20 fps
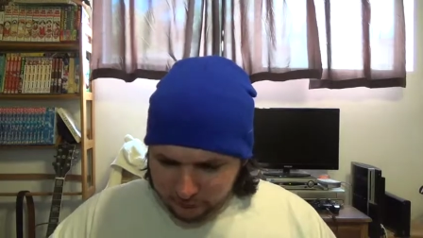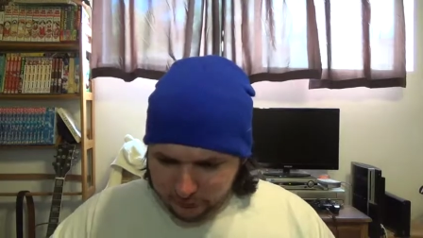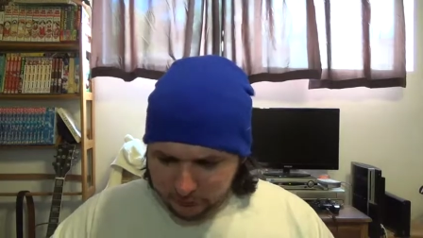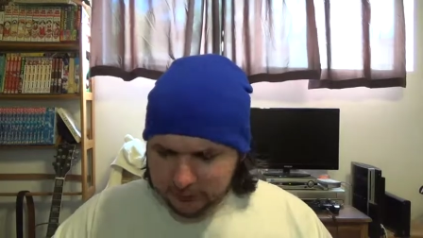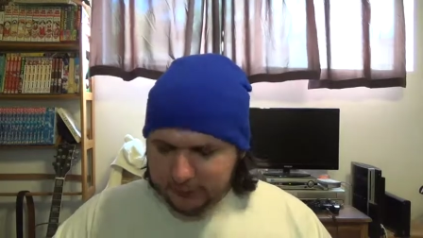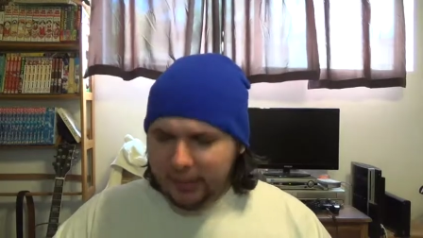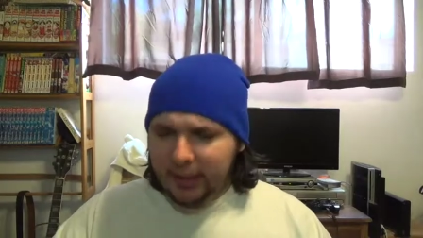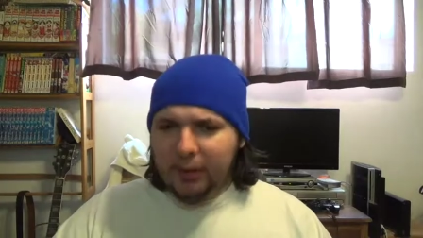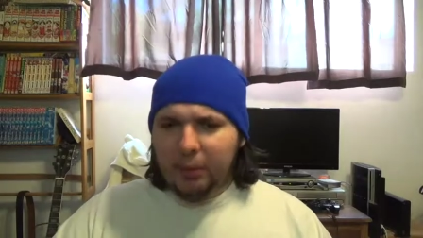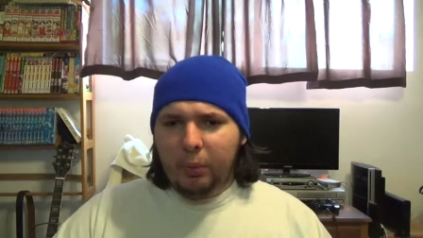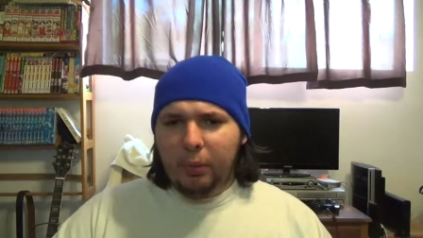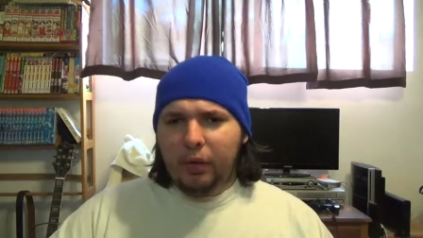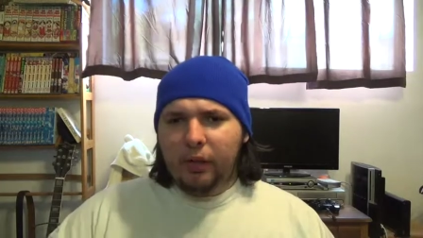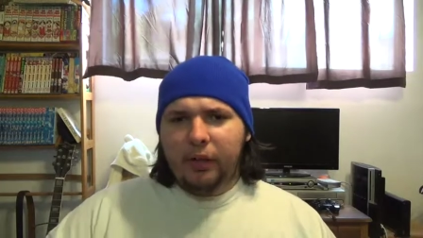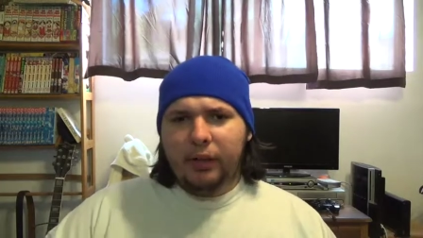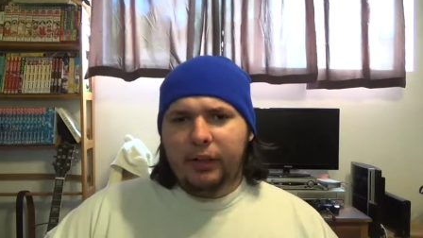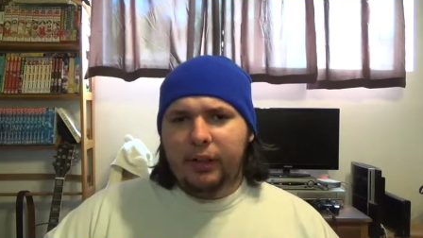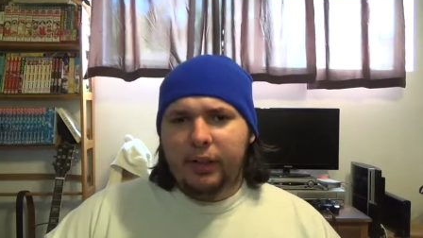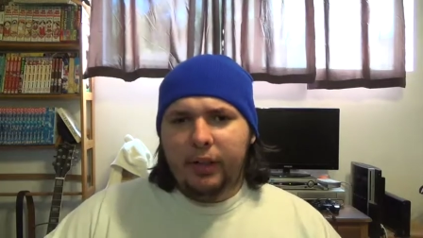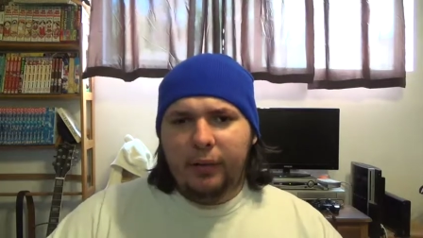they
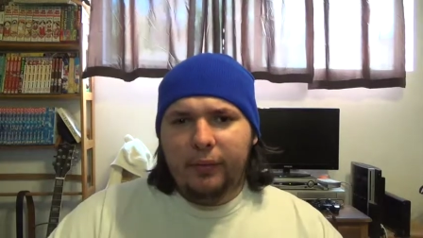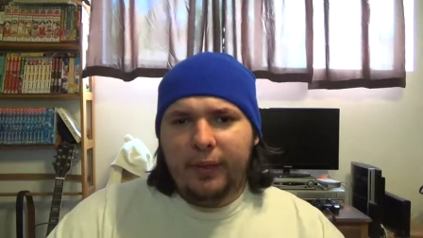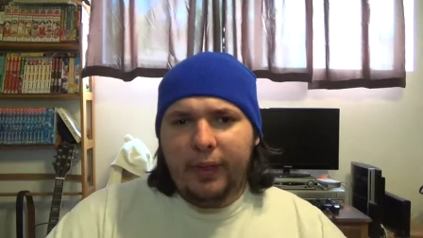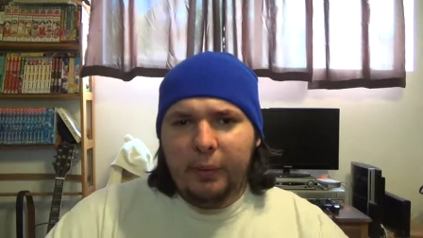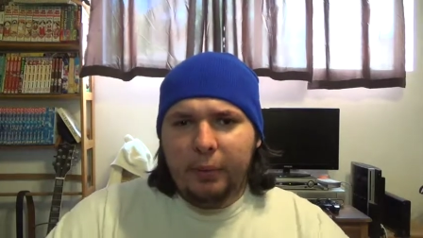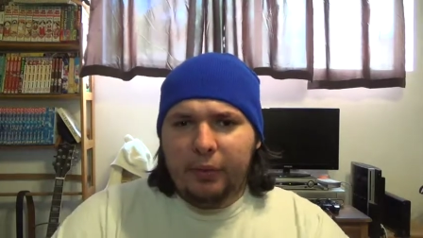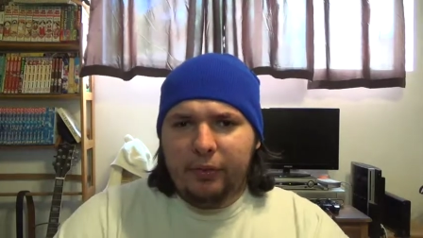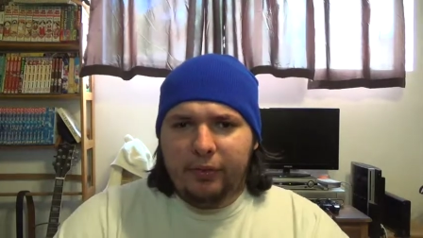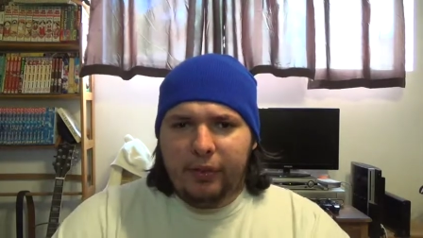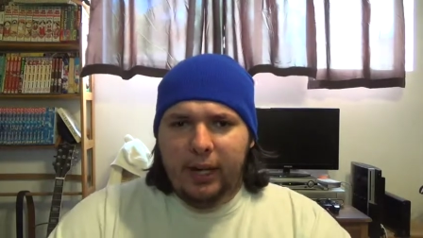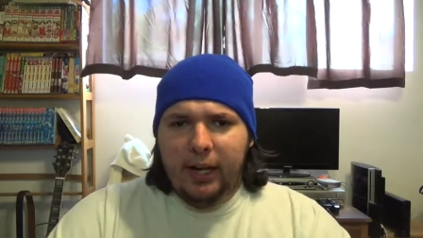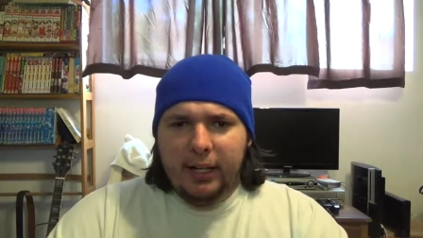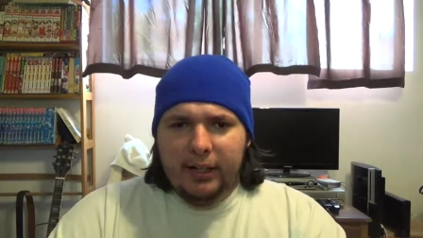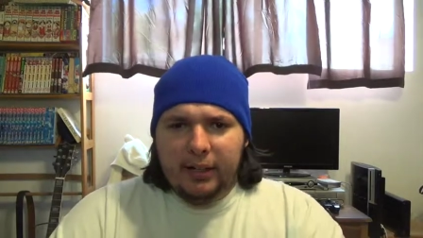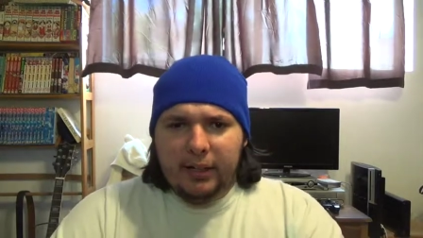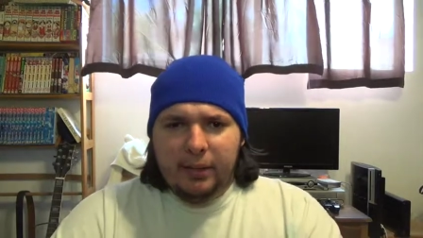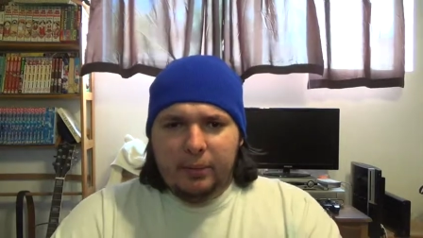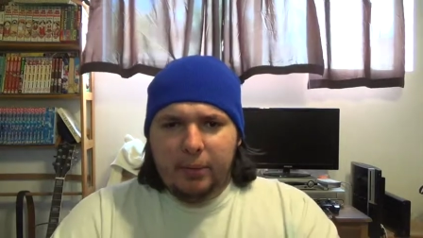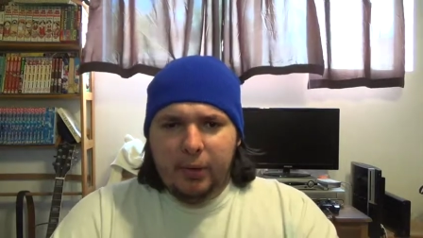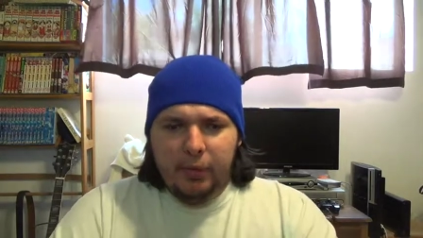were, you know, they were fine
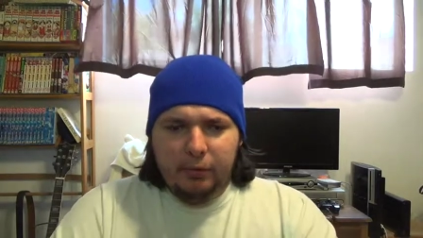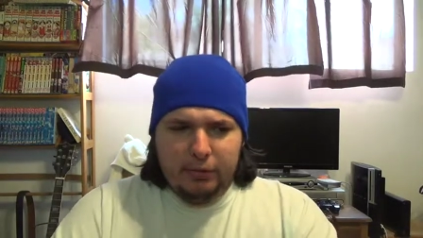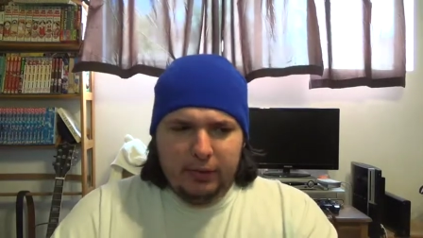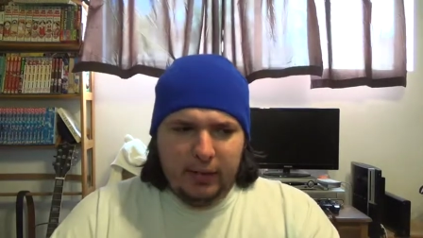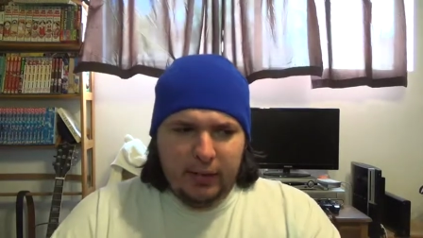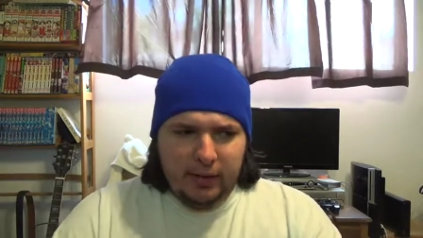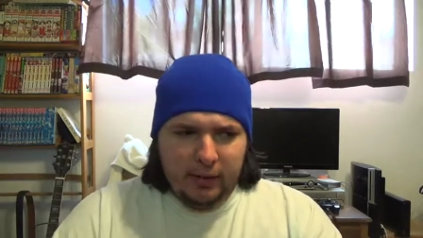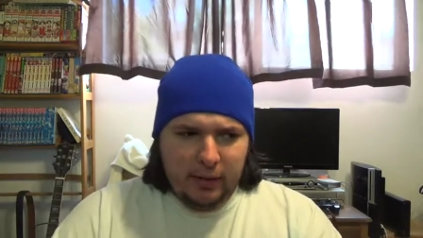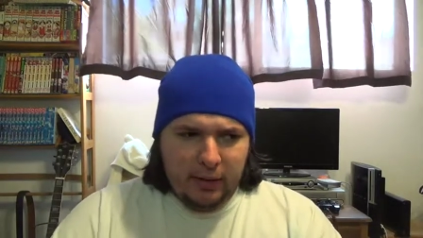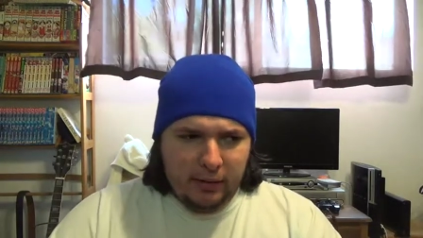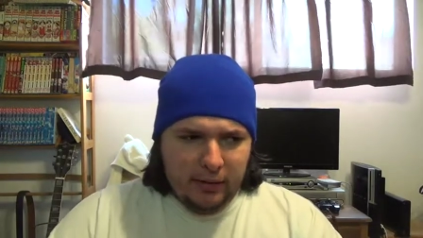in the movie.